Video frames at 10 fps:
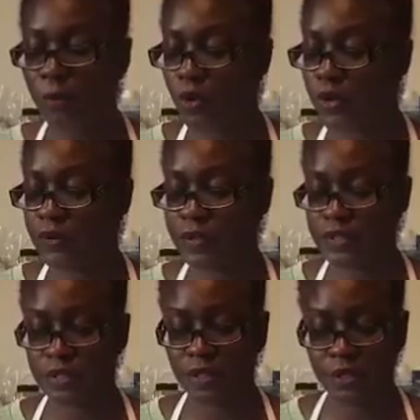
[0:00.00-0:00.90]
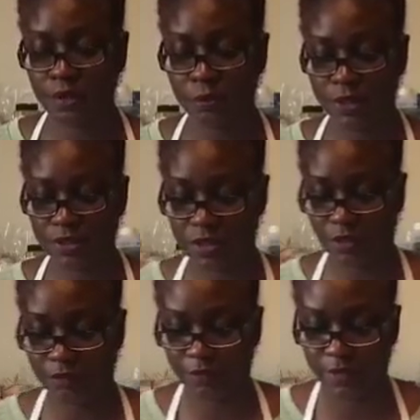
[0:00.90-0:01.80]
oil is a little bit
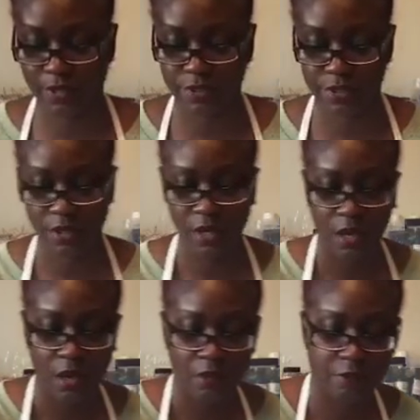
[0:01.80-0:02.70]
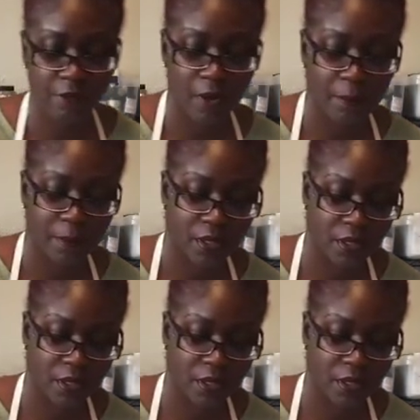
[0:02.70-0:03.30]
different from